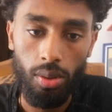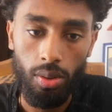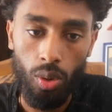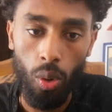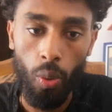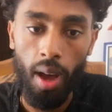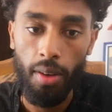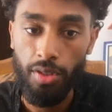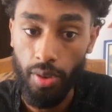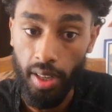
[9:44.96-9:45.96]
So we
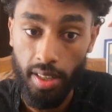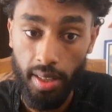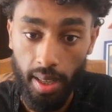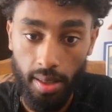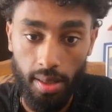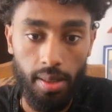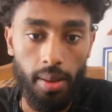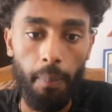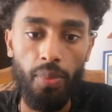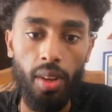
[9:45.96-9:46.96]
have 3 instances,
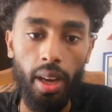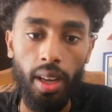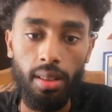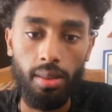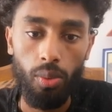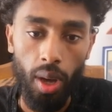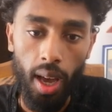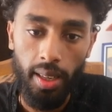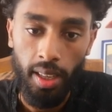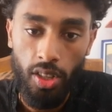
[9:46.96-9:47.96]
and we
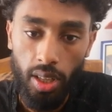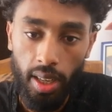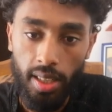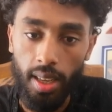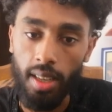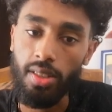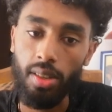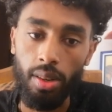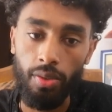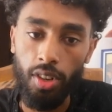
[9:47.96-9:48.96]
had Nginx as
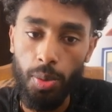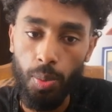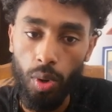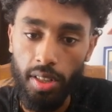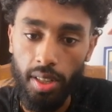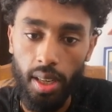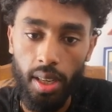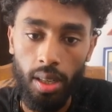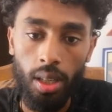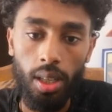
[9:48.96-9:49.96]
a reverse proxy
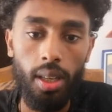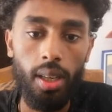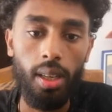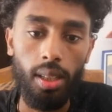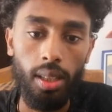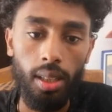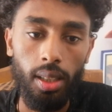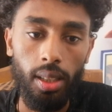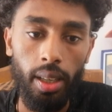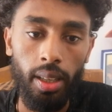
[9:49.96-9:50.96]
here,
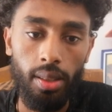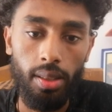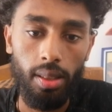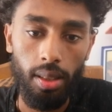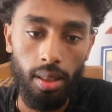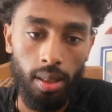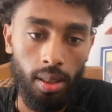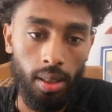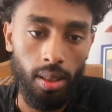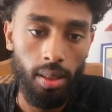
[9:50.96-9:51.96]
and
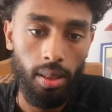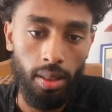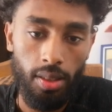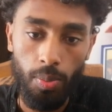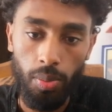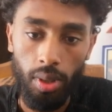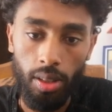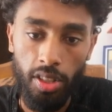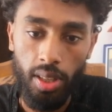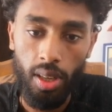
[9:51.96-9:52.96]
it's
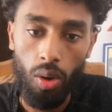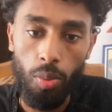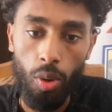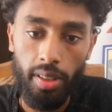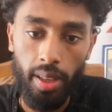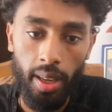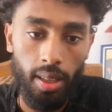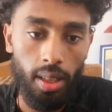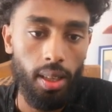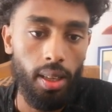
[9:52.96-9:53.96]
listening on port
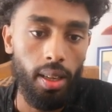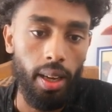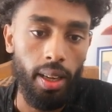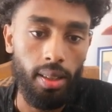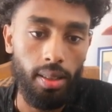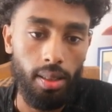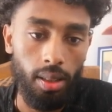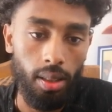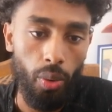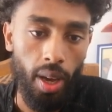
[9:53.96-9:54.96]
80, and
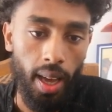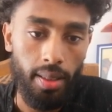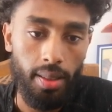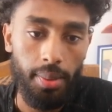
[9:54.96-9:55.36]
we had